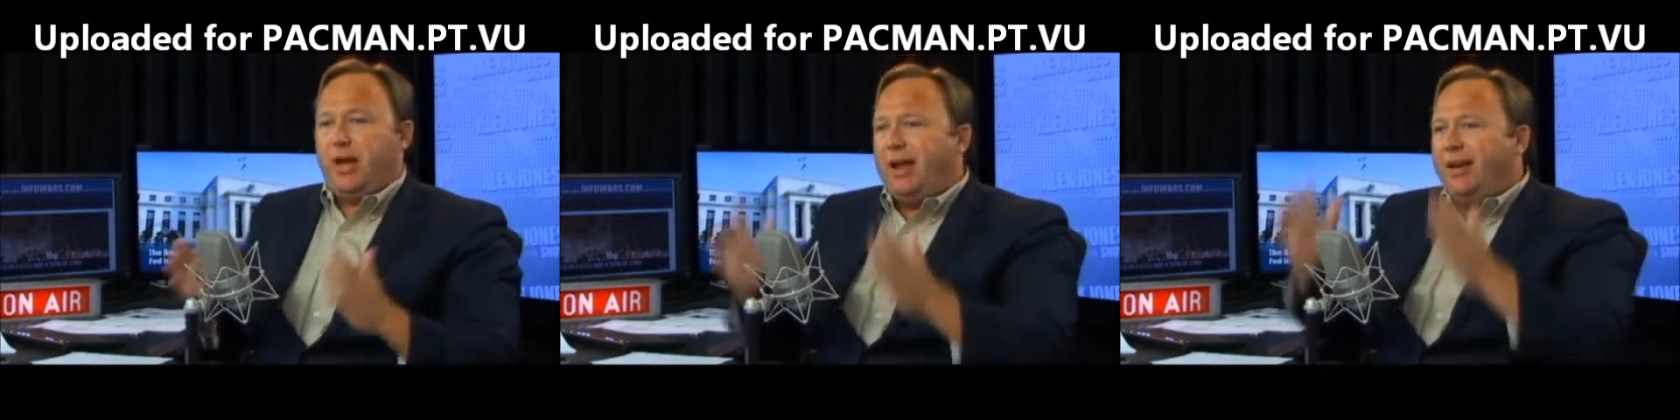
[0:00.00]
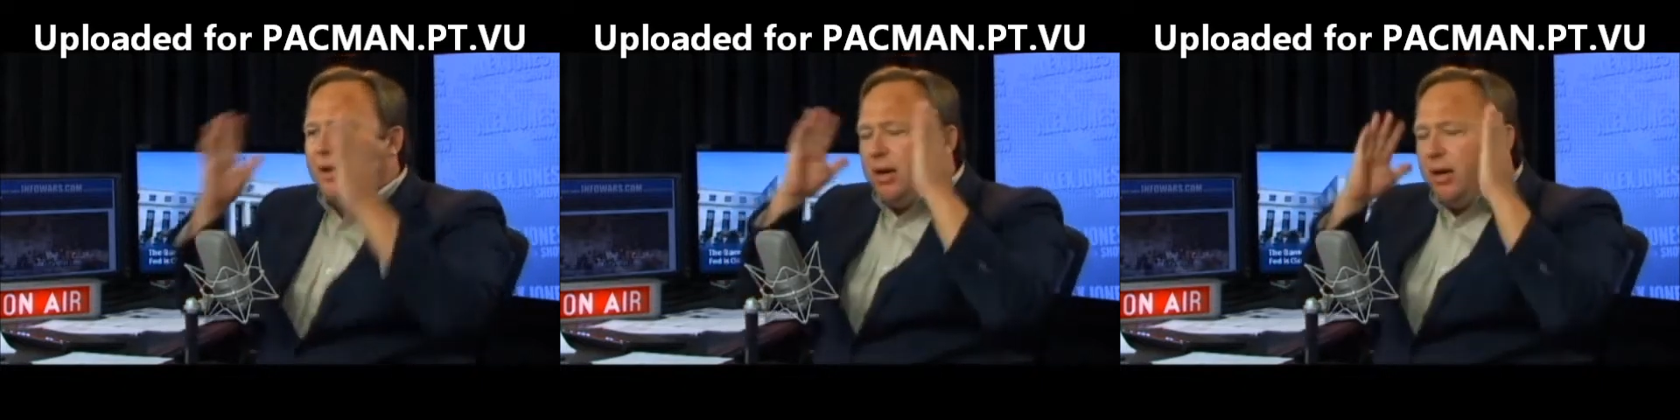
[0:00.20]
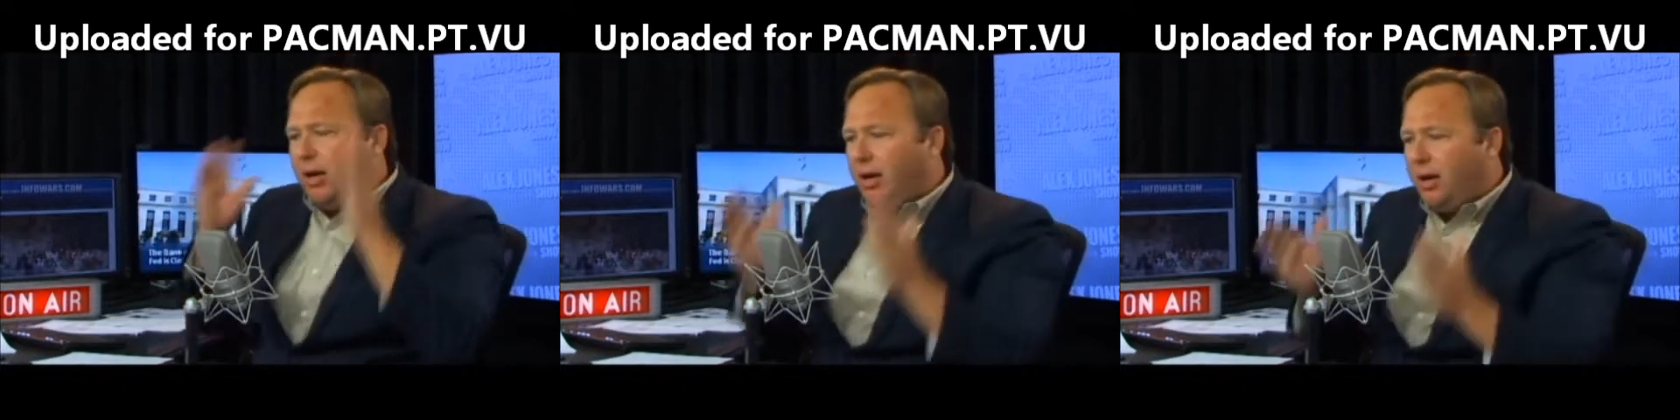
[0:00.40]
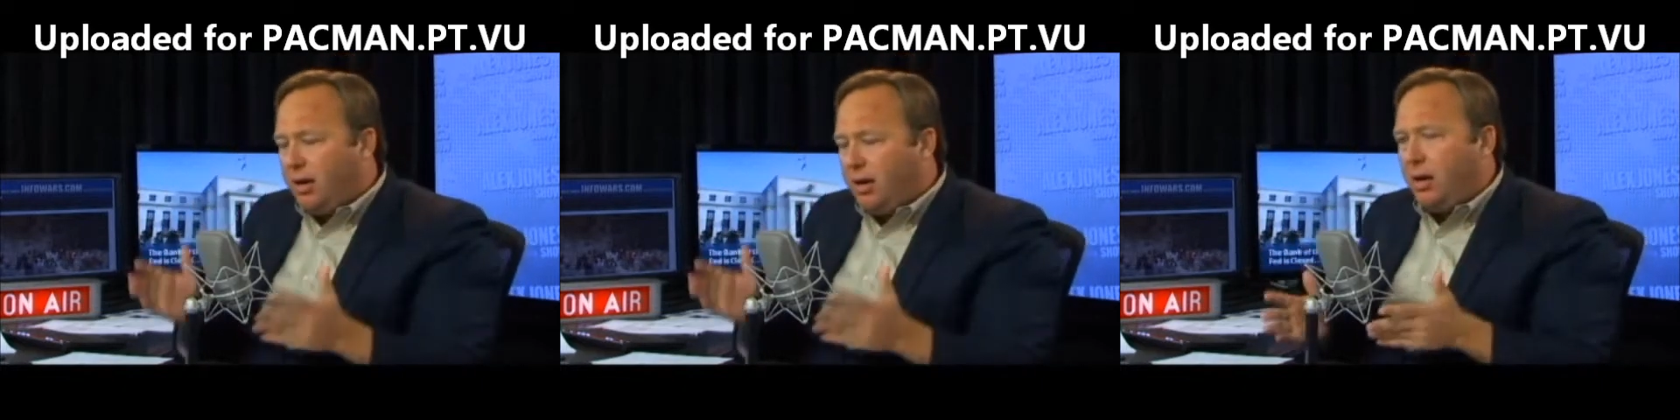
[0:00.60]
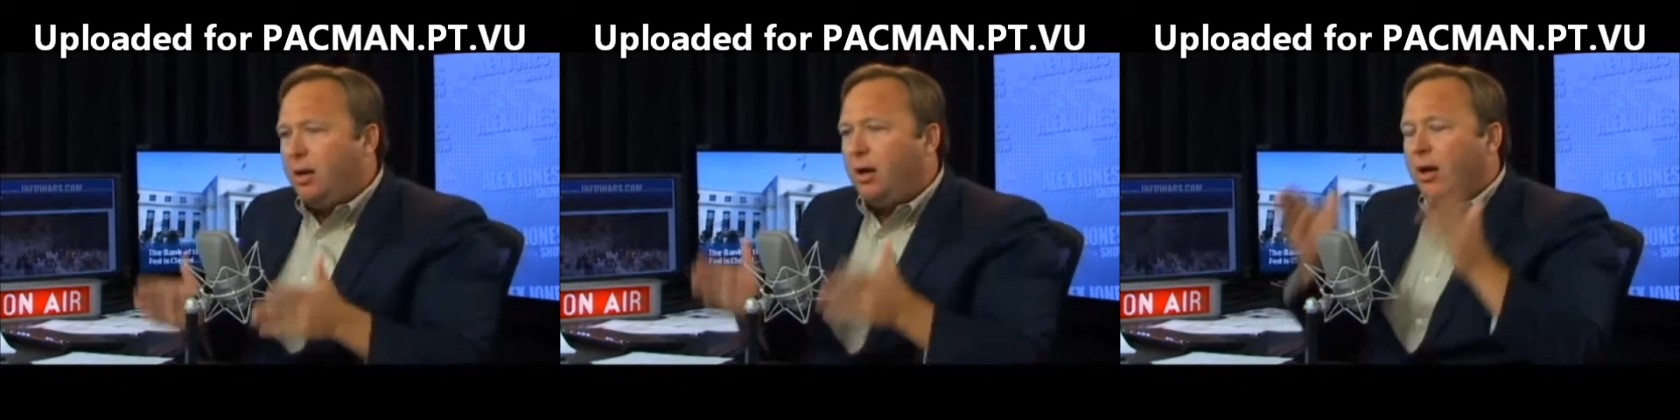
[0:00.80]
And
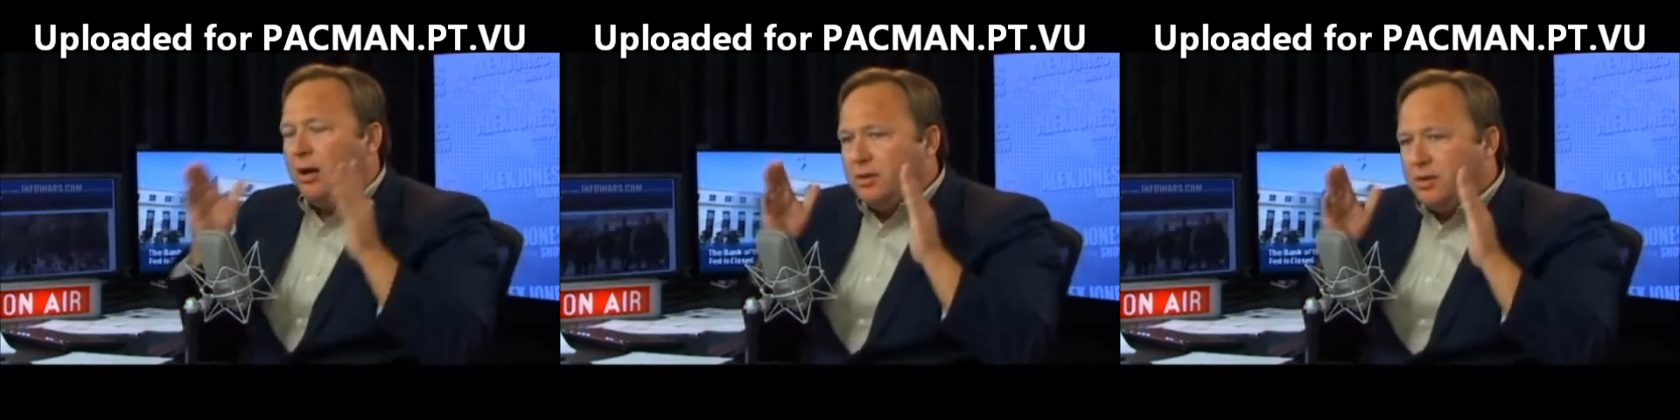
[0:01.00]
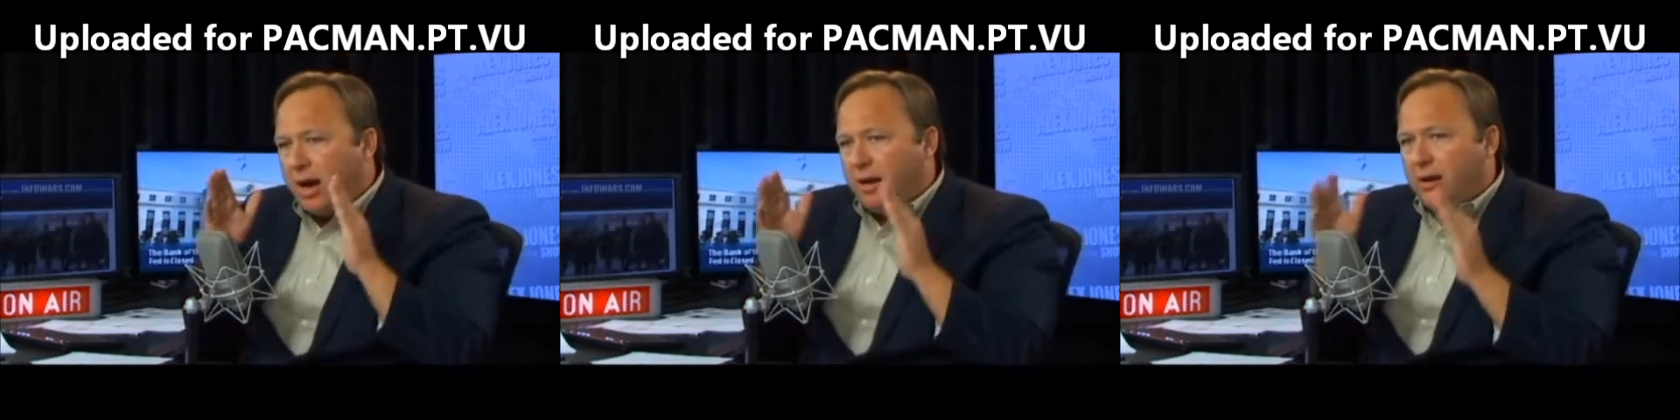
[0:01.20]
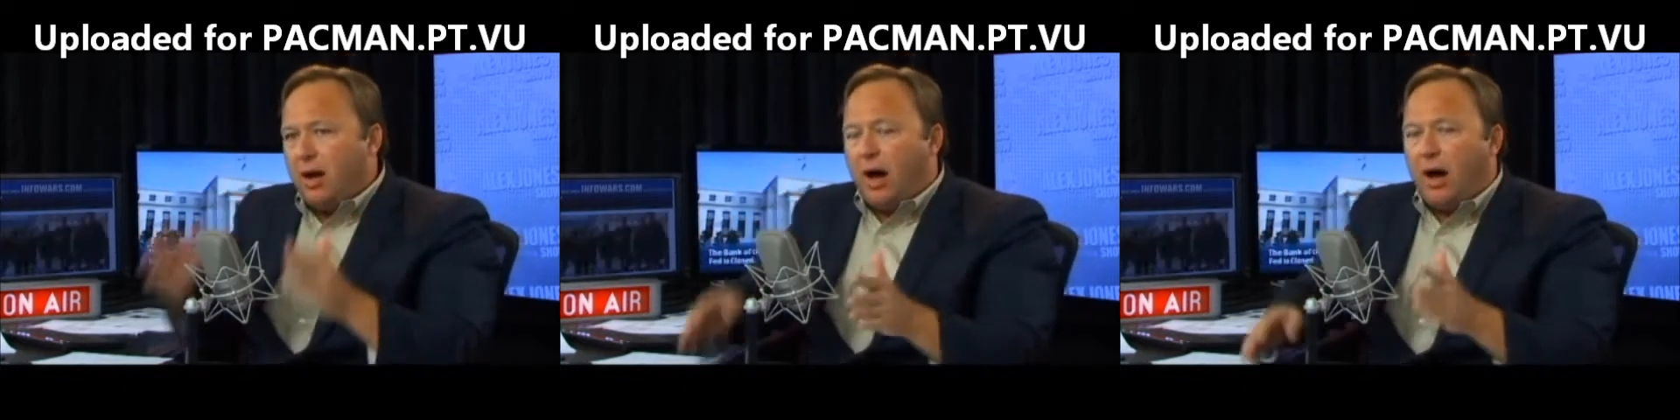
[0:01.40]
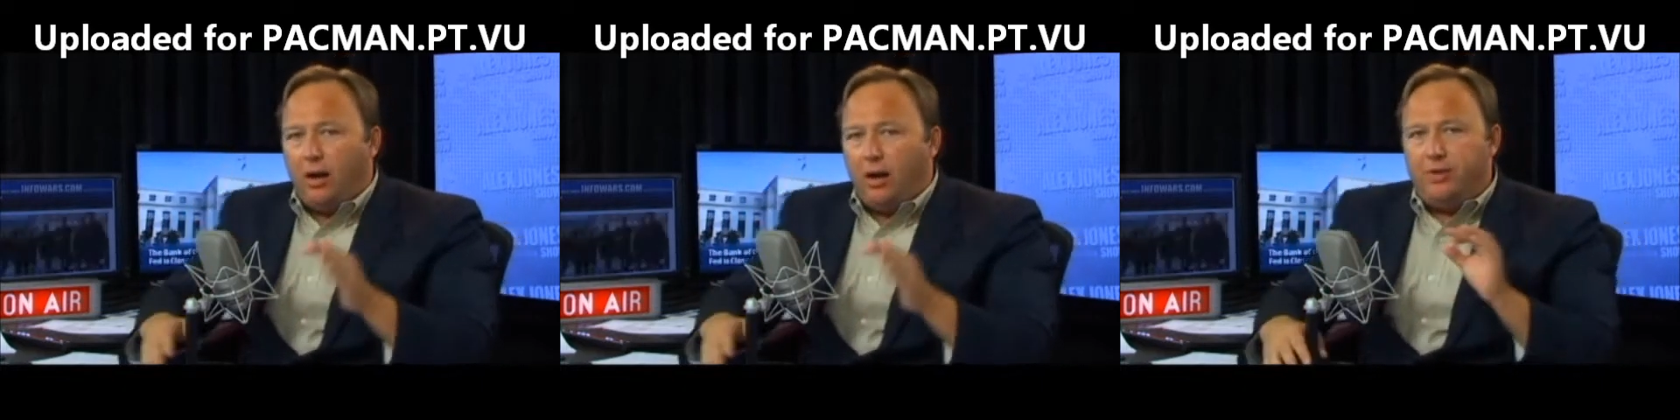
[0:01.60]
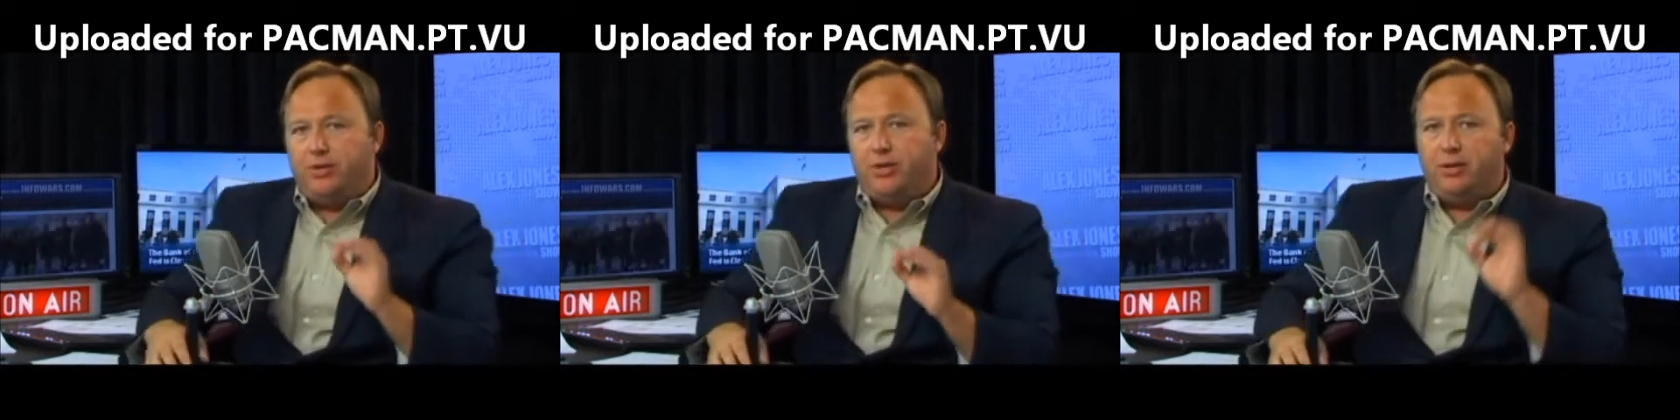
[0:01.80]
any
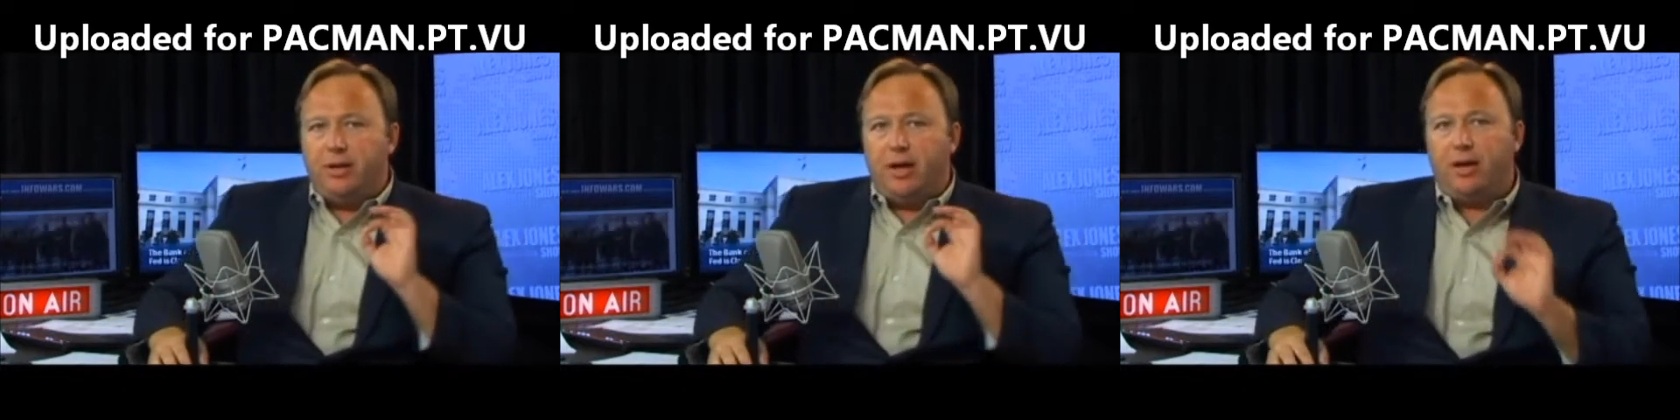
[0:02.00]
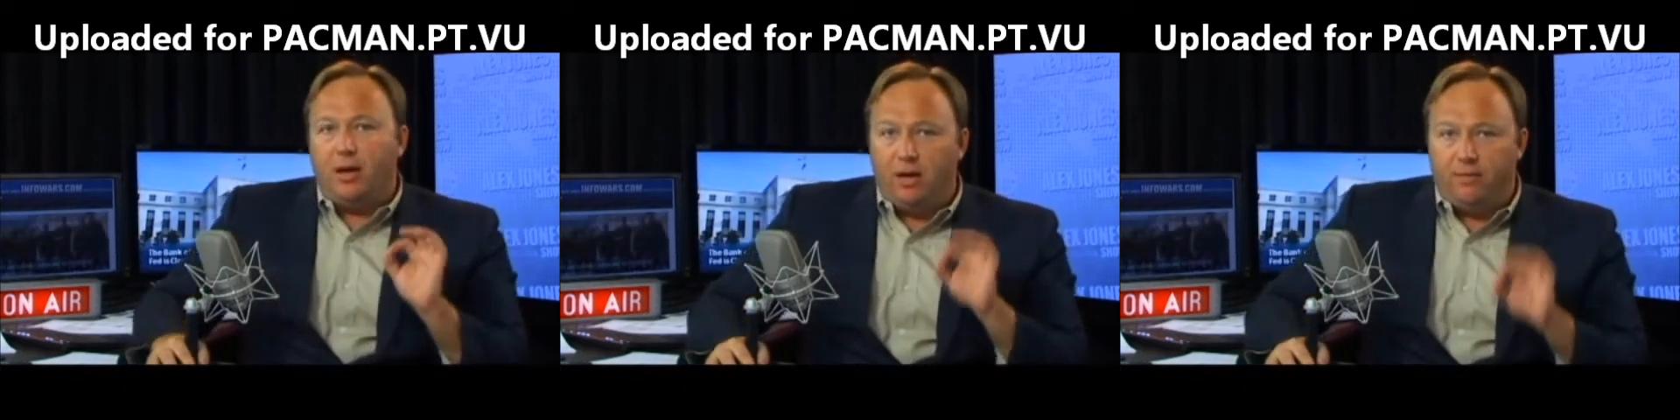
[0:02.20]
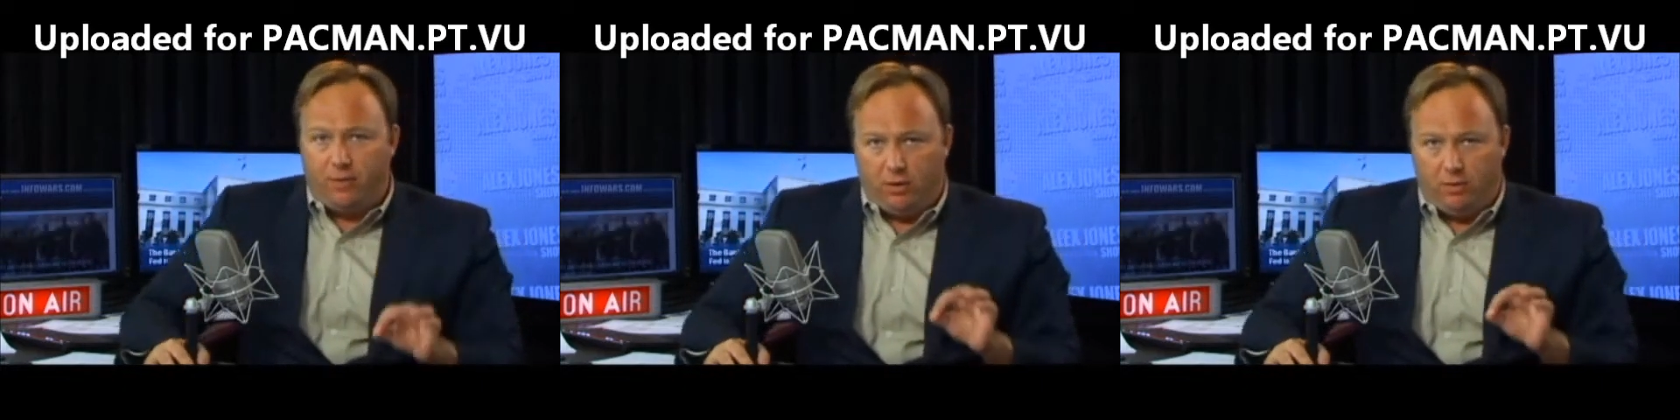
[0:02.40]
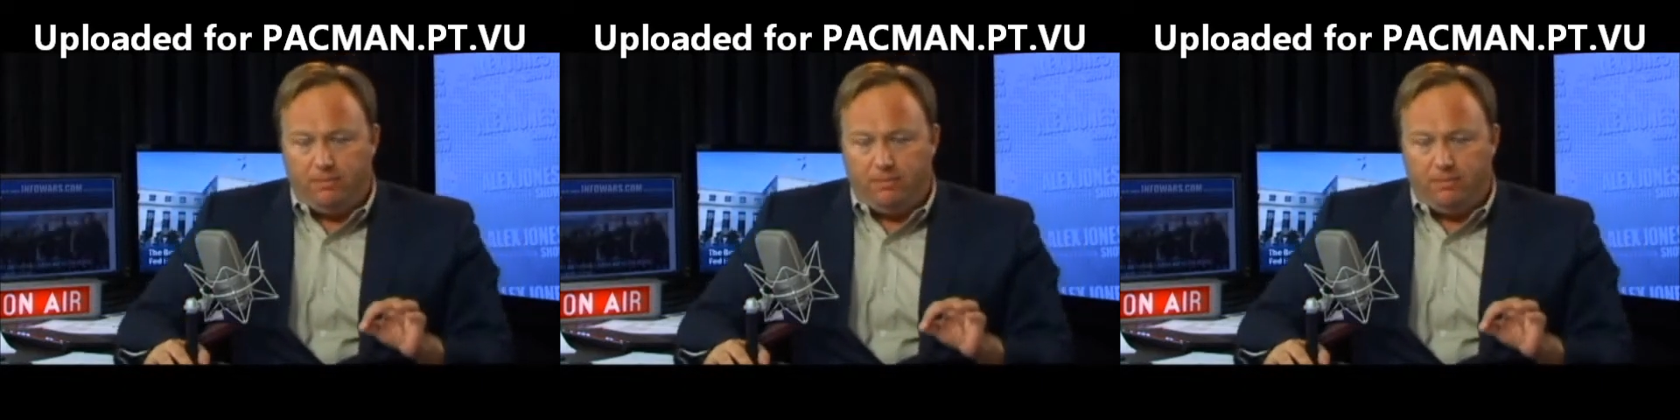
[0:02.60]
technology they give you,